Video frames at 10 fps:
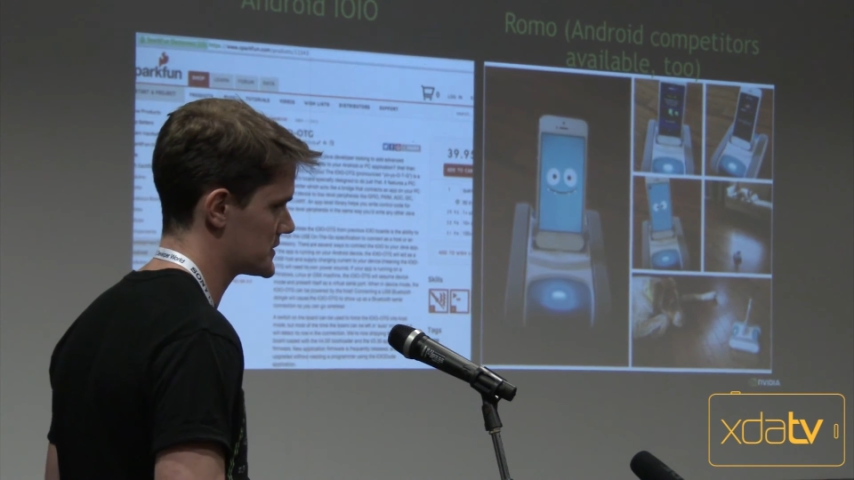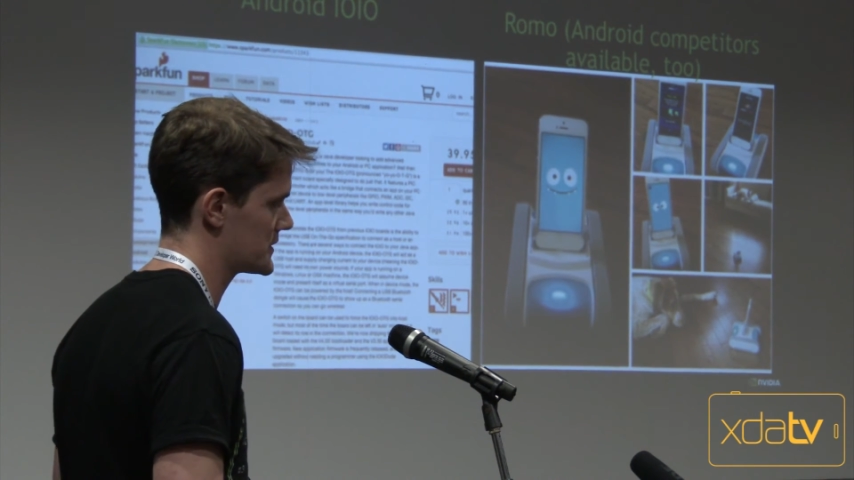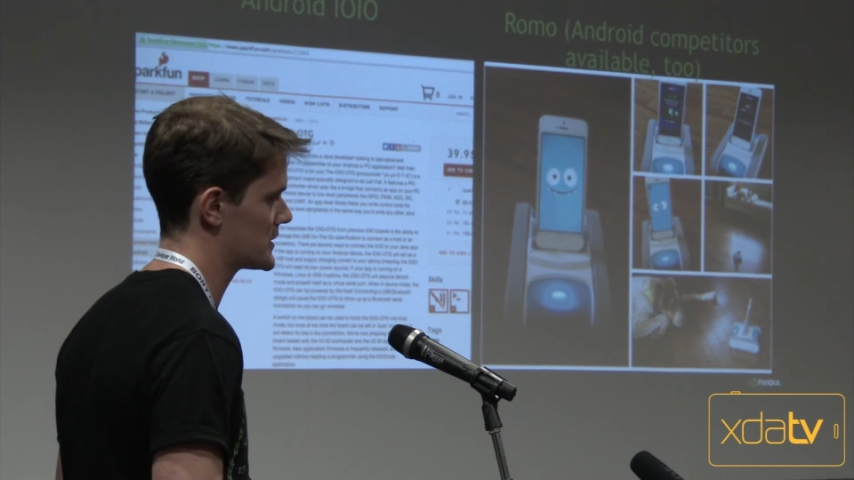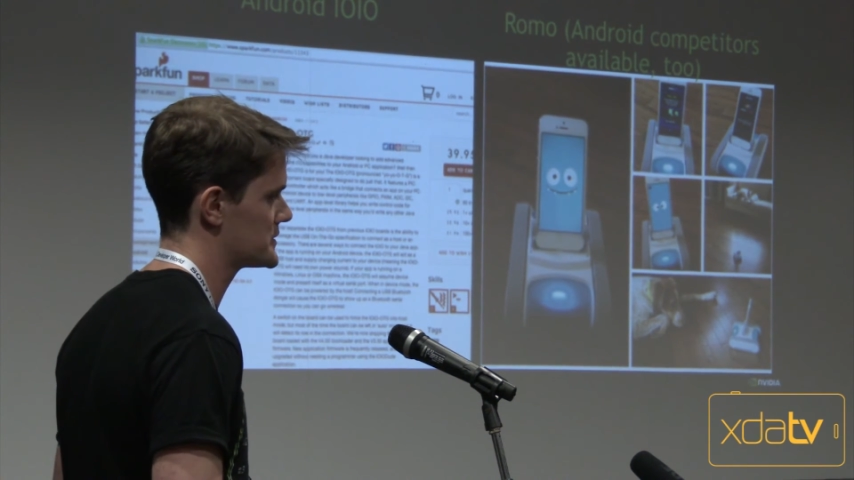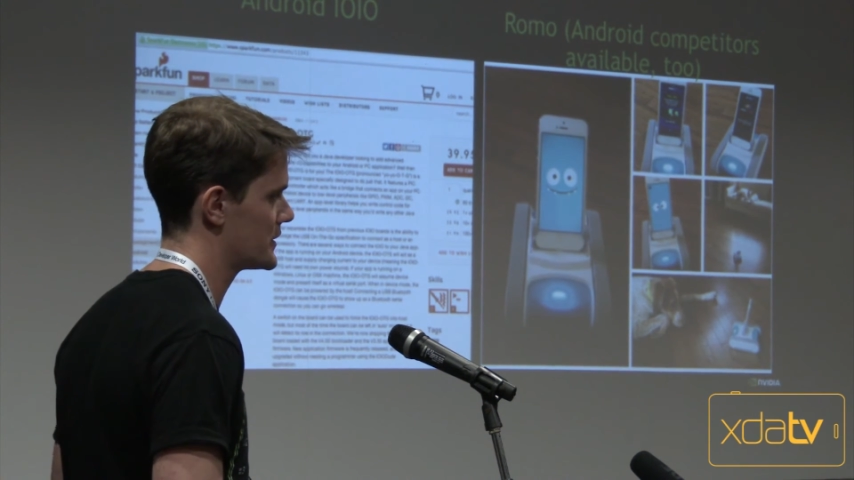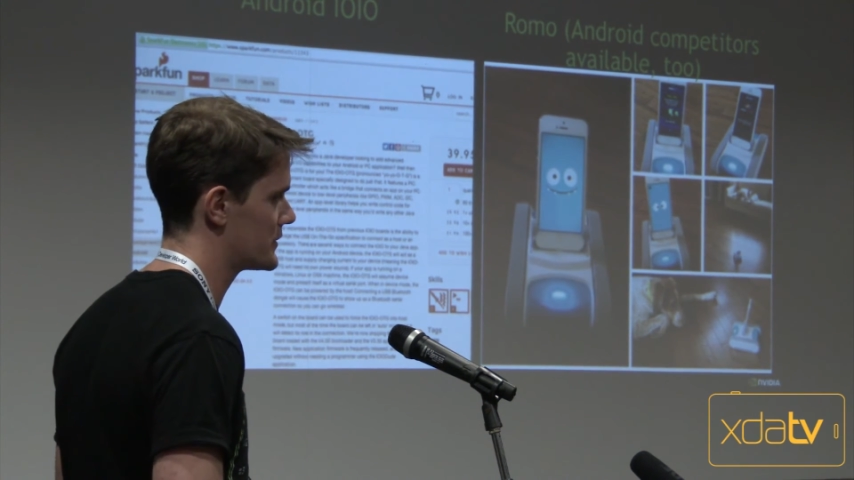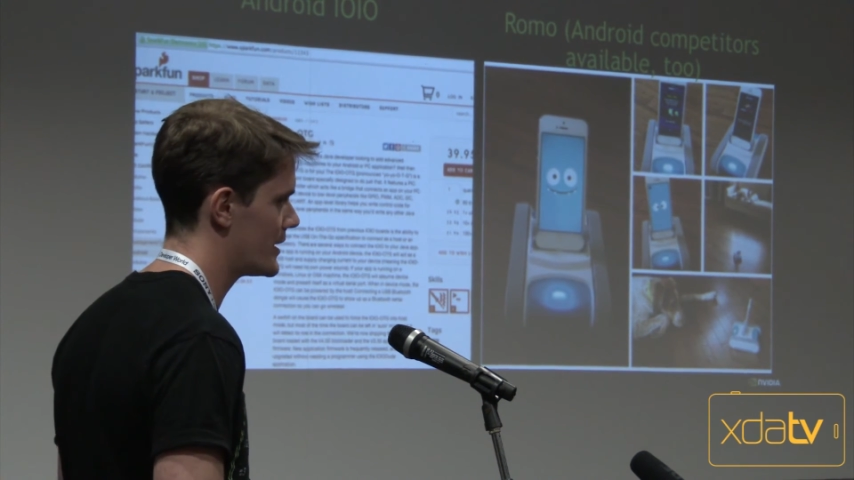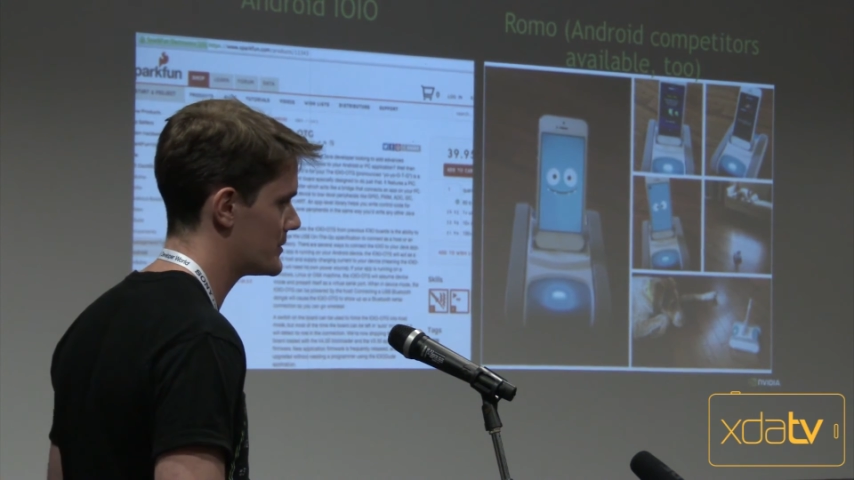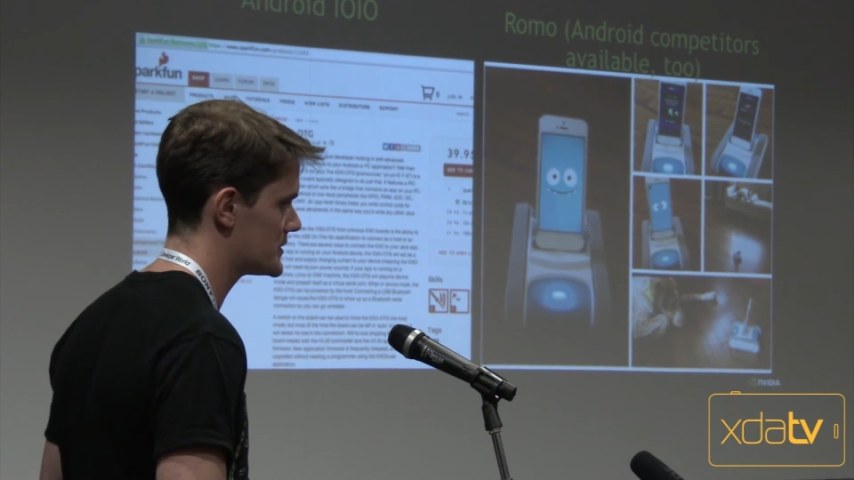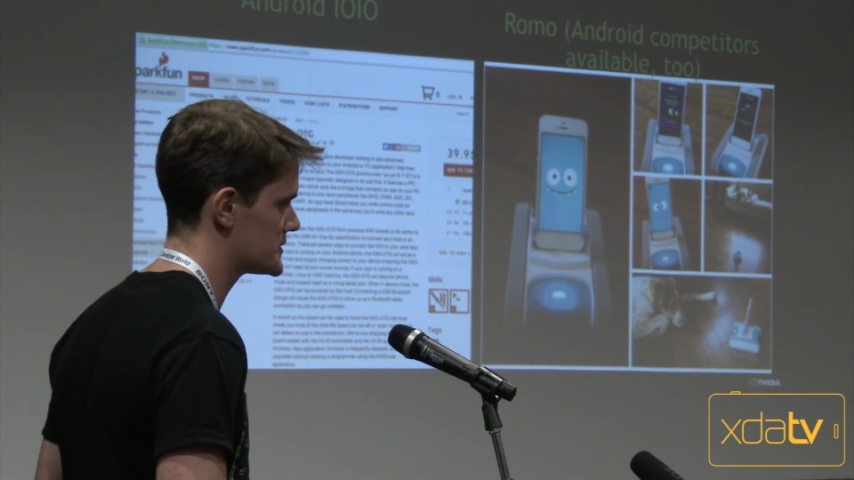using their
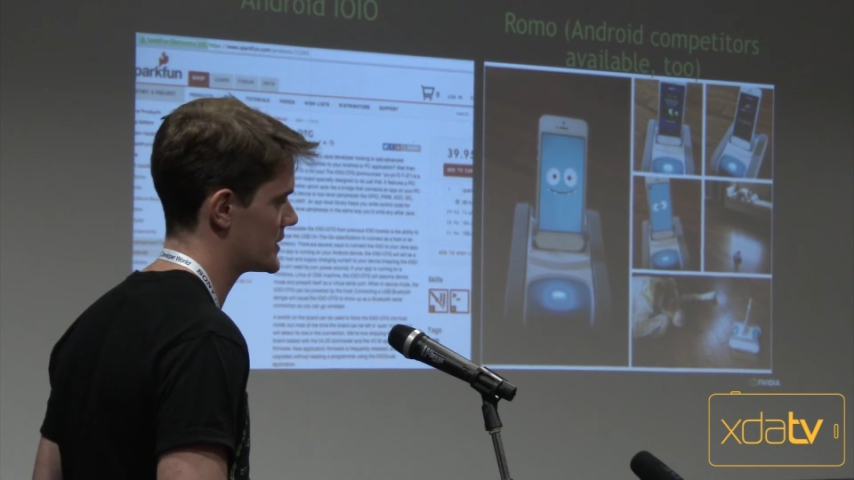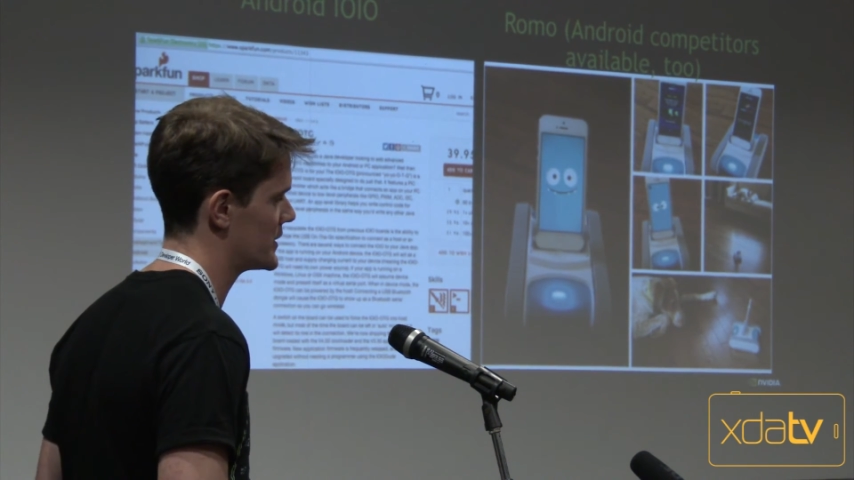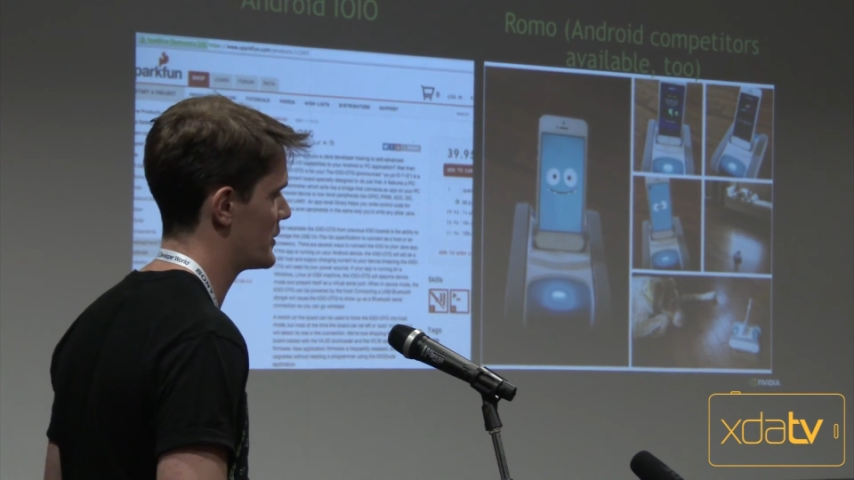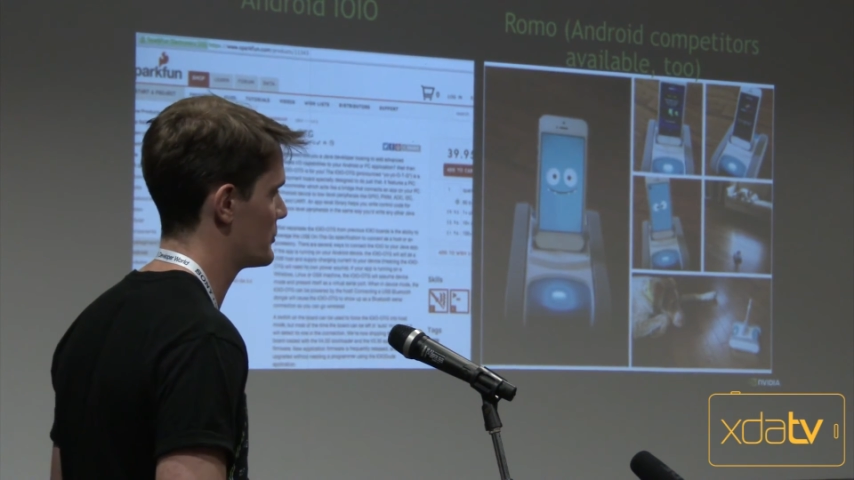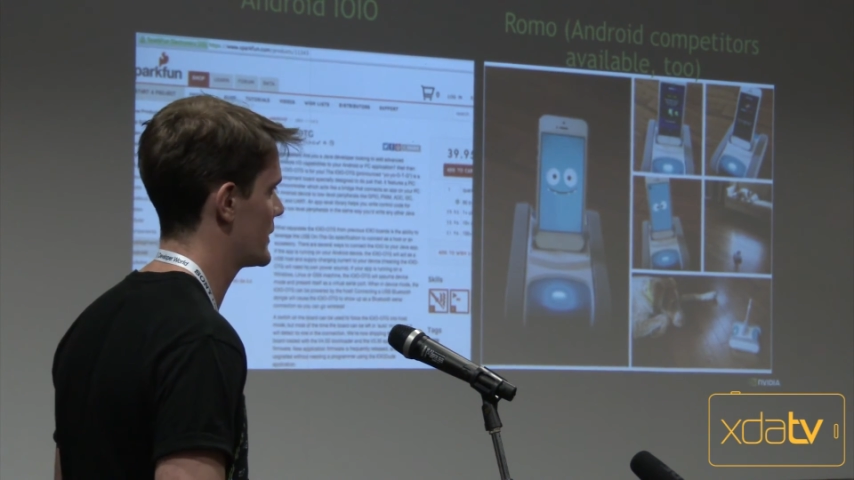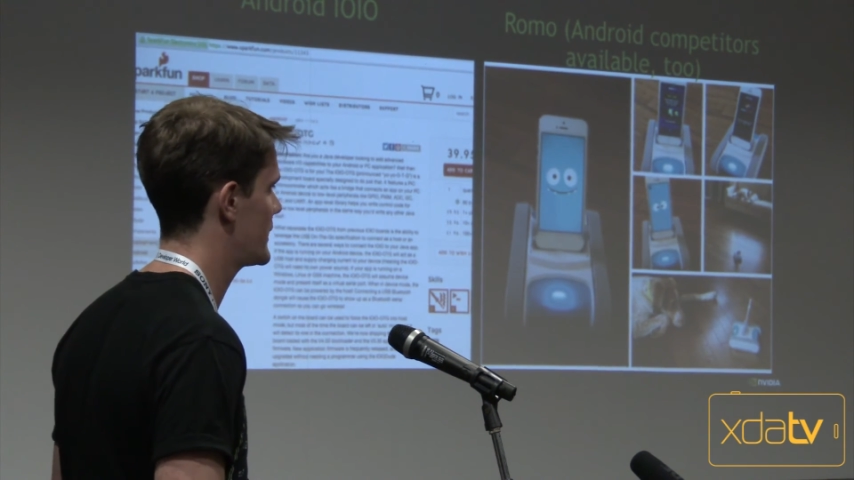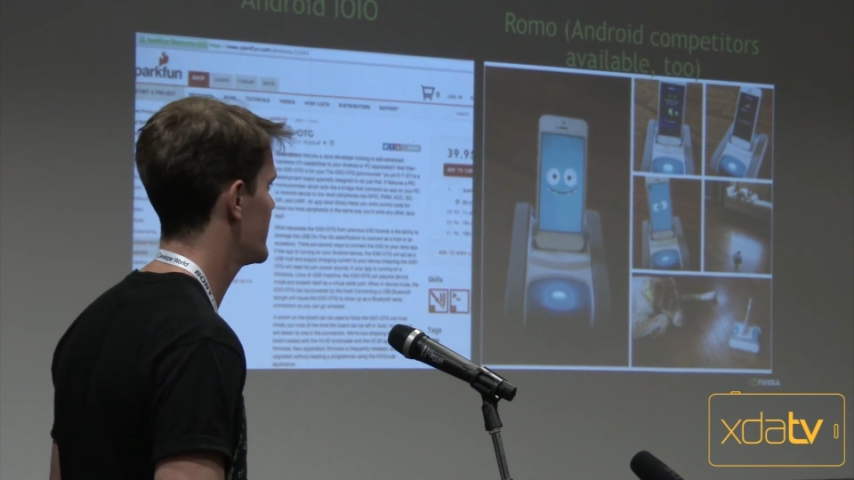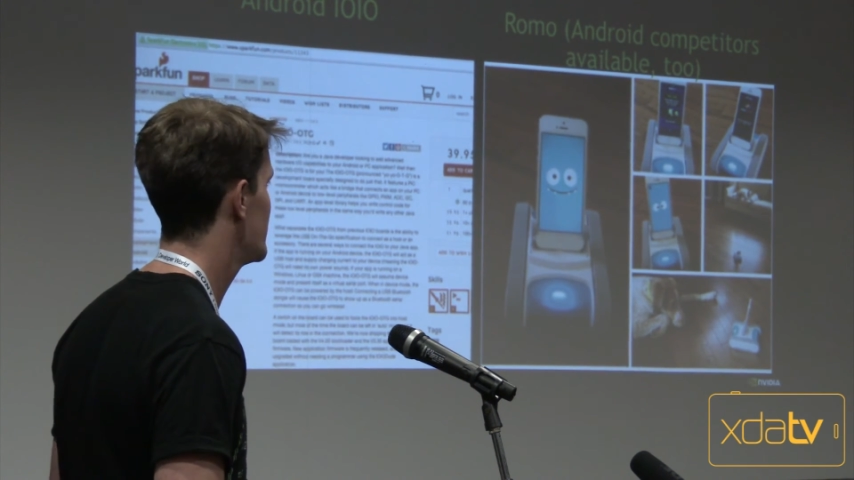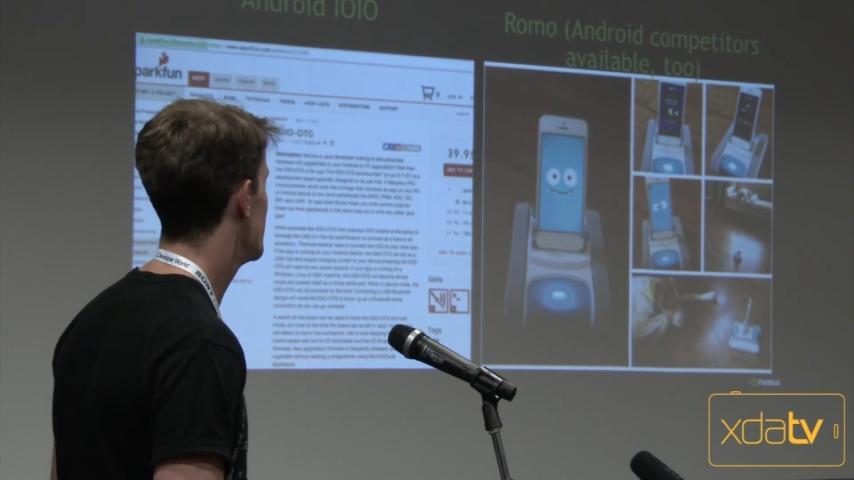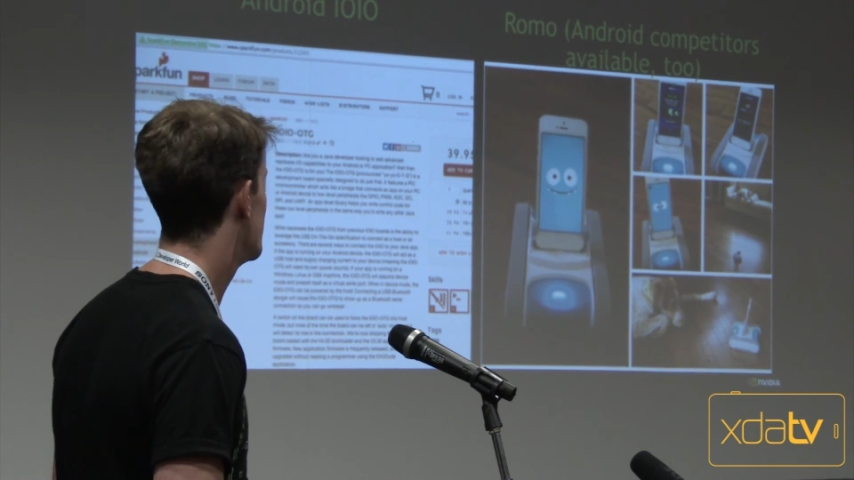accelerometers on a network.